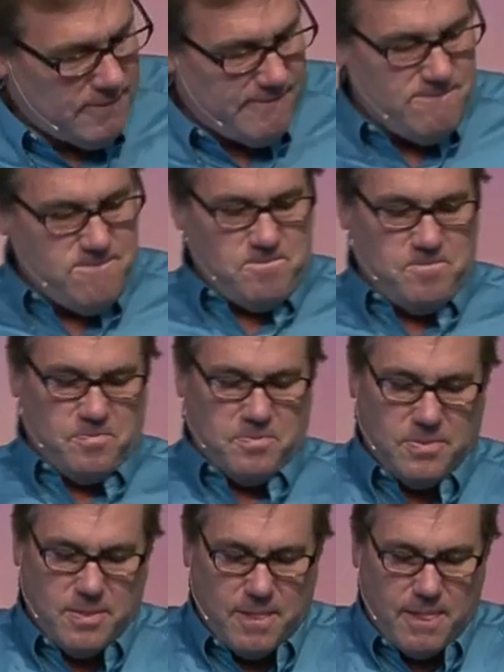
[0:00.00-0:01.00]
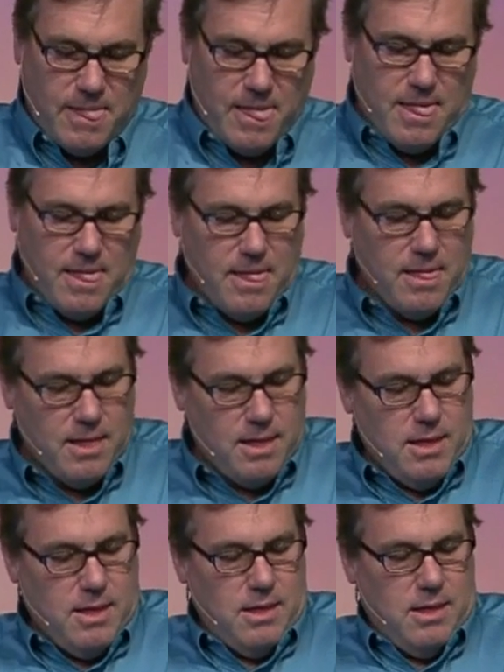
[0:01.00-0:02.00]

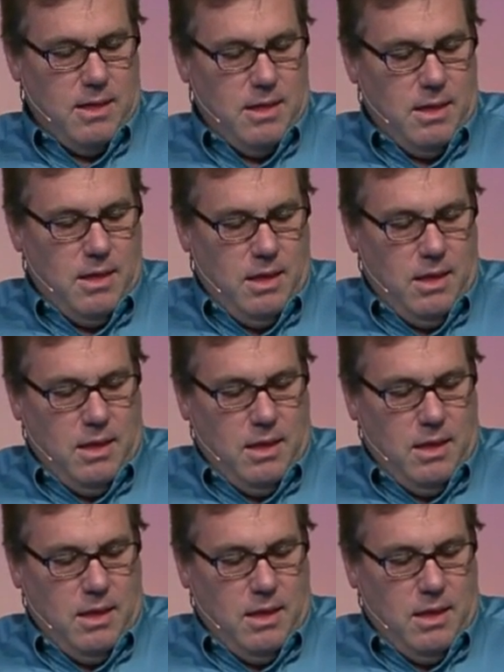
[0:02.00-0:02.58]
No one is speaking in this clip.